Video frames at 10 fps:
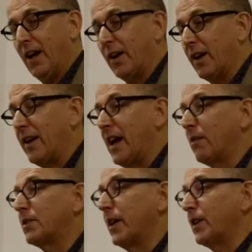and it
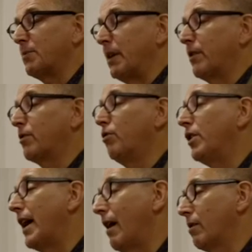now takes me
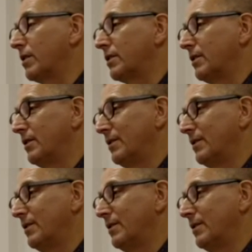3 hours.